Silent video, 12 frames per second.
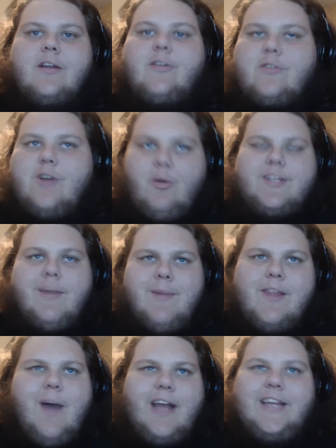No, give
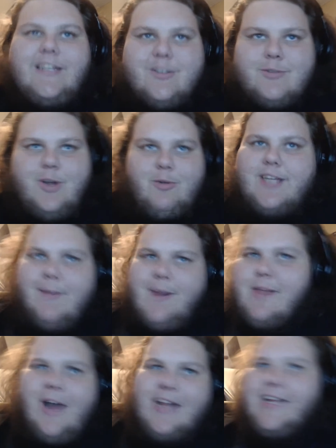me the mic! No, give
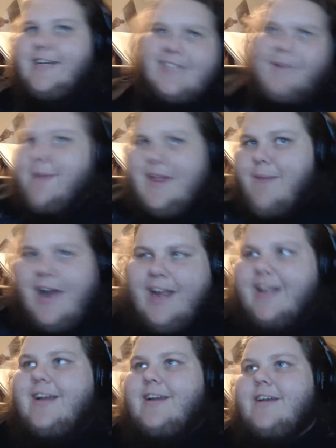me the
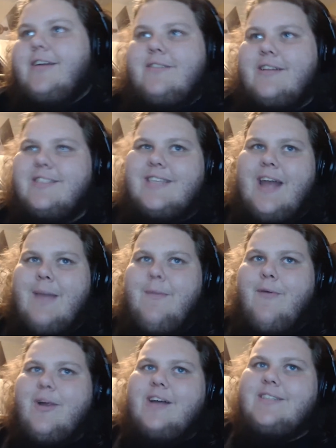mic! Is the name
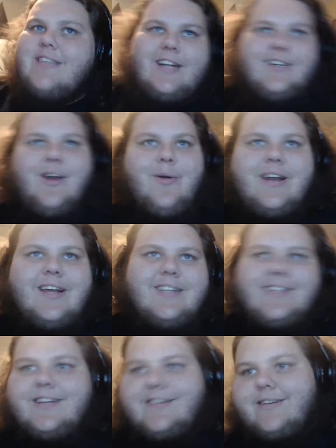a real attack? No, it
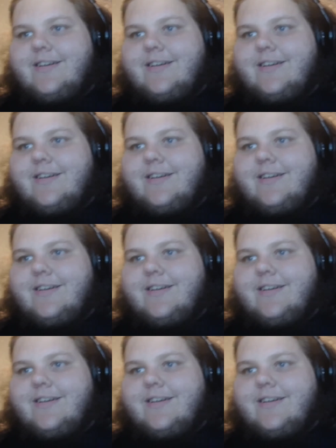isn't!